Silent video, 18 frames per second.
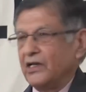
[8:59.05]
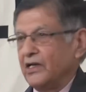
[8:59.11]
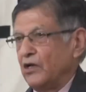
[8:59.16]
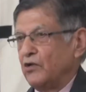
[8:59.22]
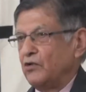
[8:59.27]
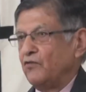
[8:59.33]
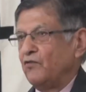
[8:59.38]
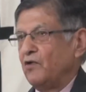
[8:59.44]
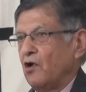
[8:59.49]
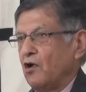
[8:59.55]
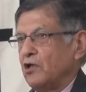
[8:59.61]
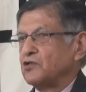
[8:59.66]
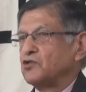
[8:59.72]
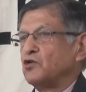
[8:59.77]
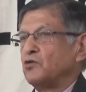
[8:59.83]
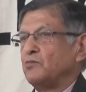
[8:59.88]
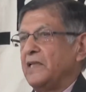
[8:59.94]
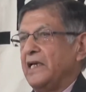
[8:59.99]
you will
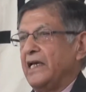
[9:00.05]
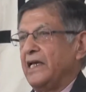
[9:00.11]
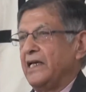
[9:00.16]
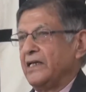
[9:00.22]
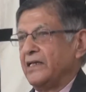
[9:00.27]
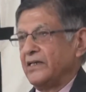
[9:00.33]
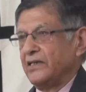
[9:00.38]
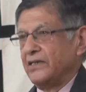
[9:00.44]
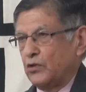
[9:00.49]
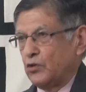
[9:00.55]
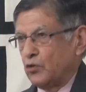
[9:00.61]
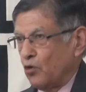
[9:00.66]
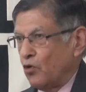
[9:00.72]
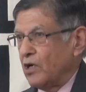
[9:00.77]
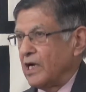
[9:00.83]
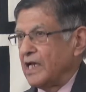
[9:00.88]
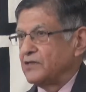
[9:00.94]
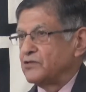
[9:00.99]
also be
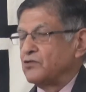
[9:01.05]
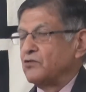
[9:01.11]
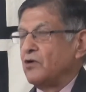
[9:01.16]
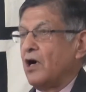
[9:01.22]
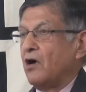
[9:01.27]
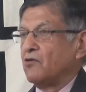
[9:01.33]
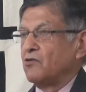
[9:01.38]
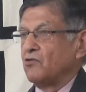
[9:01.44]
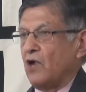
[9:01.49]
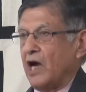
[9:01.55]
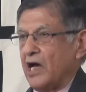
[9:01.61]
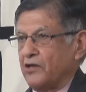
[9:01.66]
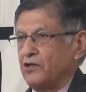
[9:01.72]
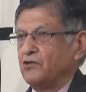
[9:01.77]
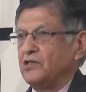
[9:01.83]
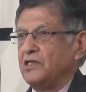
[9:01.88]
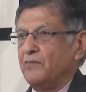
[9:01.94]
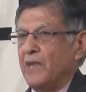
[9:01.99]
told as to how to
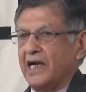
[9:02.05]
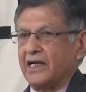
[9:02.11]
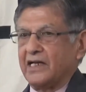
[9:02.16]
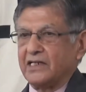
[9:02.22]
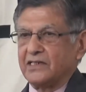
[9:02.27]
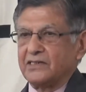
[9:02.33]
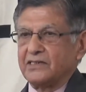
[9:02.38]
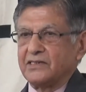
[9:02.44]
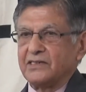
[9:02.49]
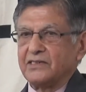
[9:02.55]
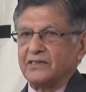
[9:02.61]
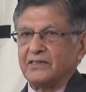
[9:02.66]
argue the matters